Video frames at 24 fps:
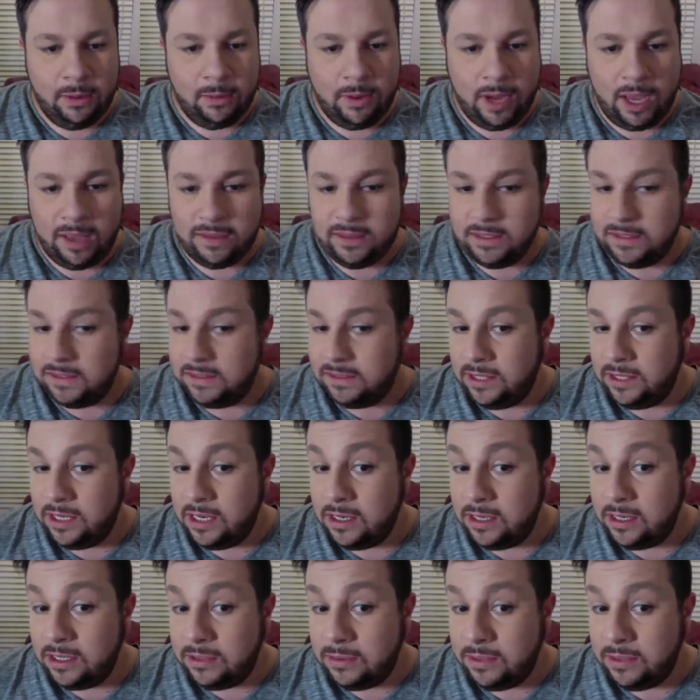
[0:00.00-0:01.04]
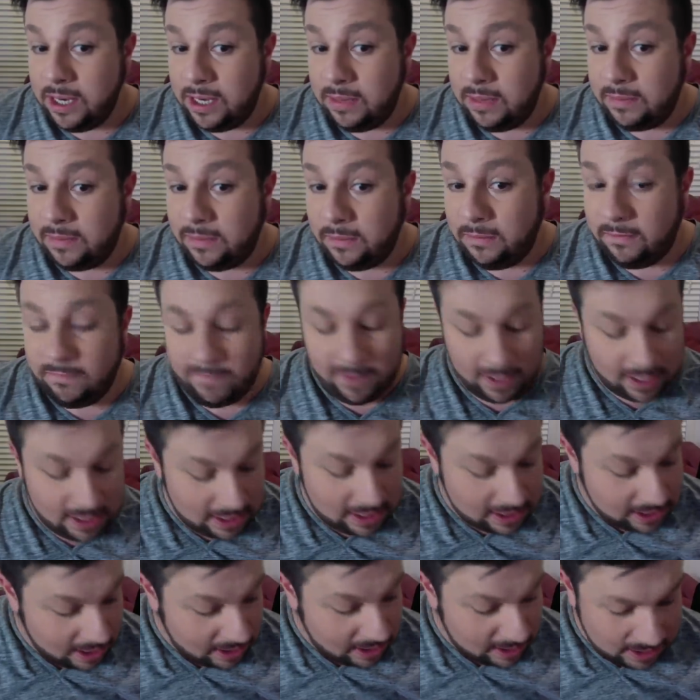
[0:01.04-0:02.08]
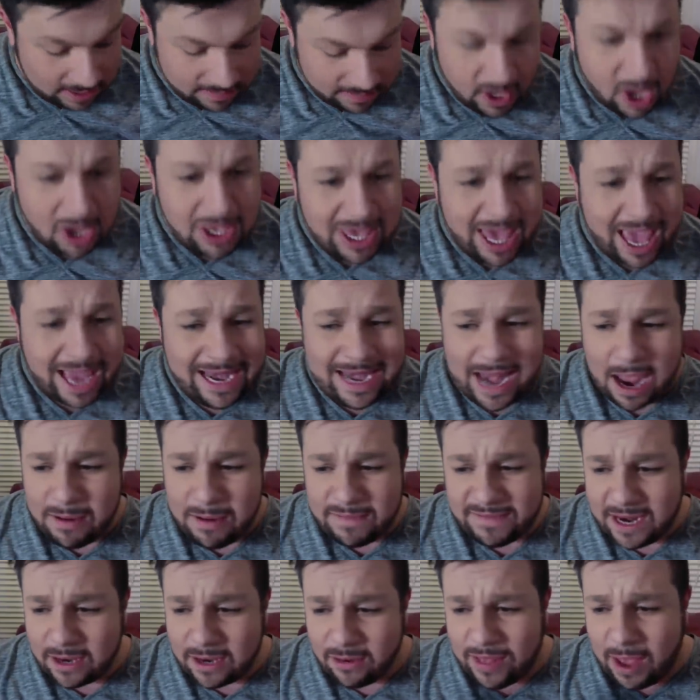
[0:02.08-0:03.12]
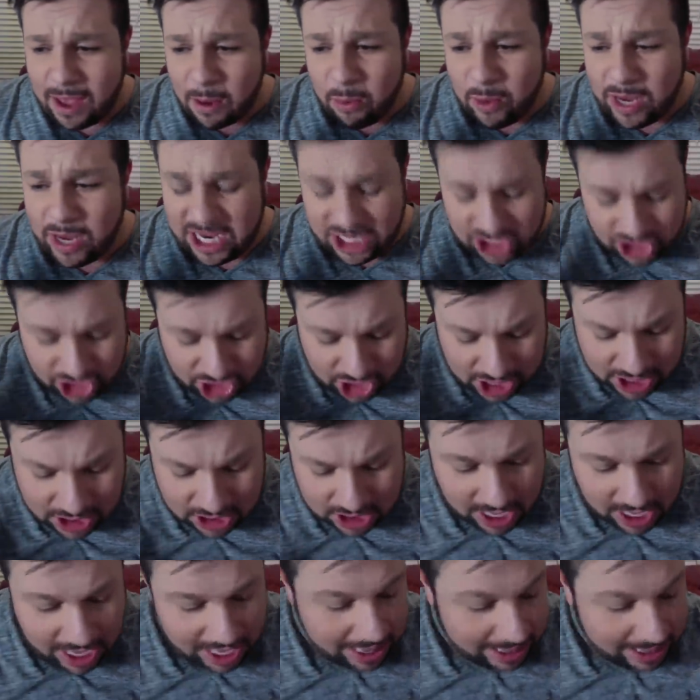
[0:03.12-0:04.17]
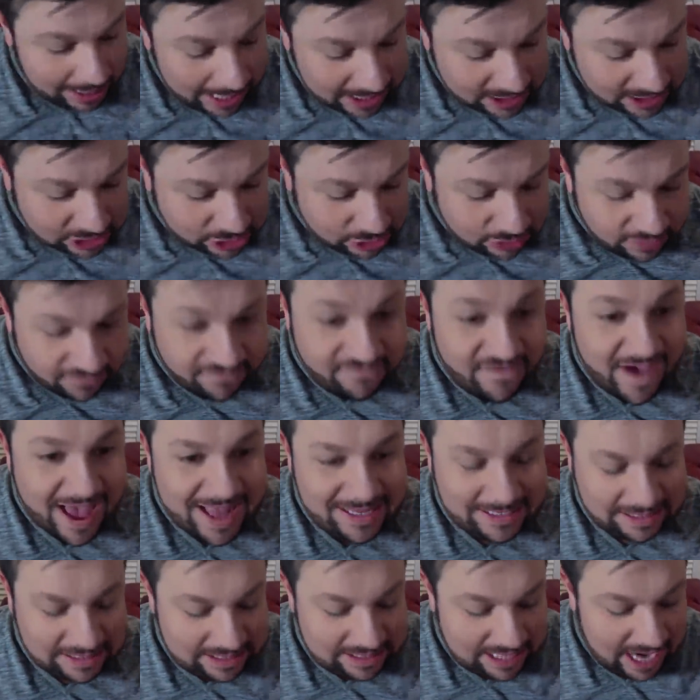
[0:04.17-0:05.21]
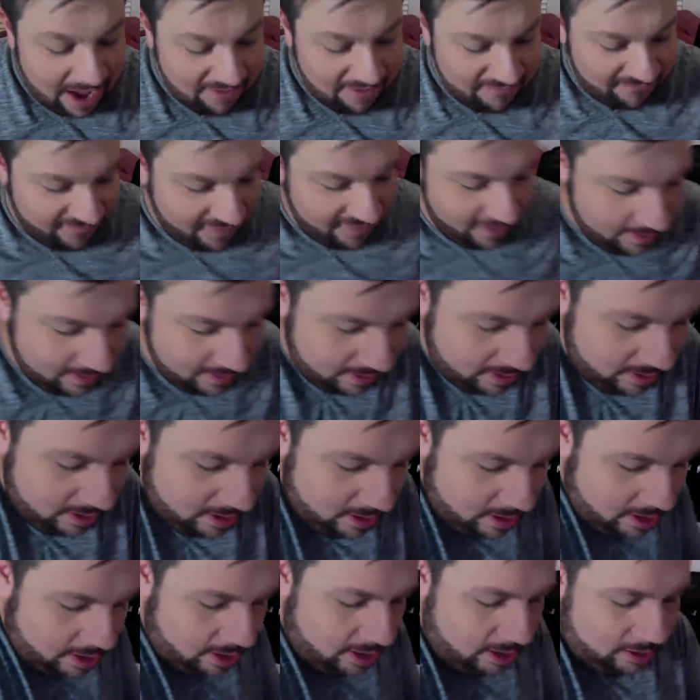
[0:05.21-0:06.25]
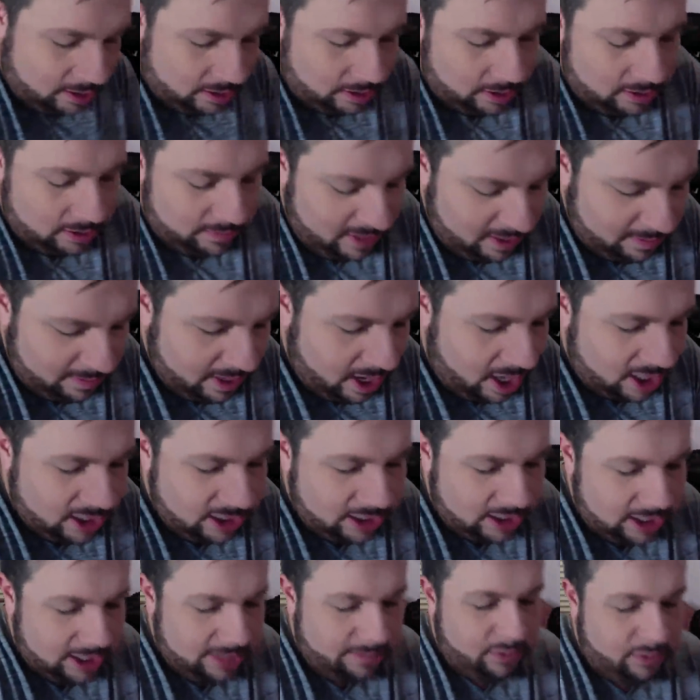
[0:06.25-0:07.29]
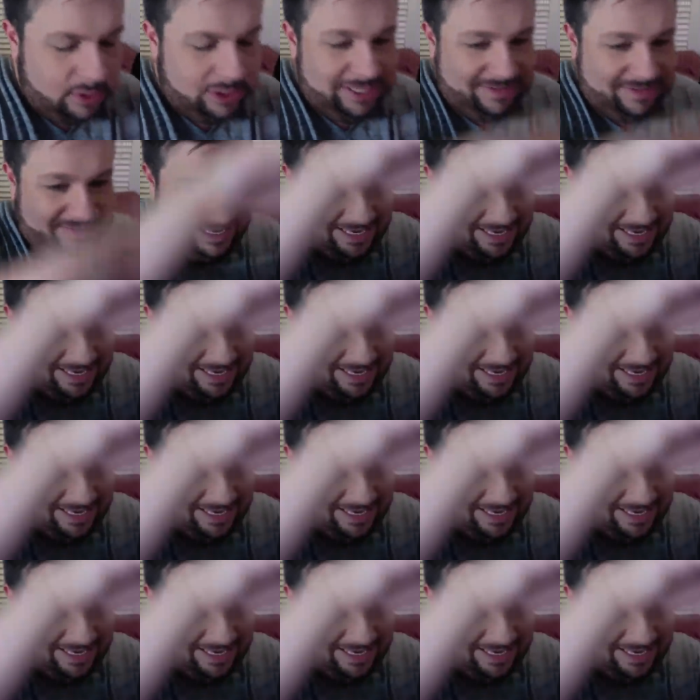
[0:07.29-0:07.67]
Wow, this has turned into an absolute fucking disaster. Okay, now we've done all that weird shit, let's do the fun stuff. I just need to put some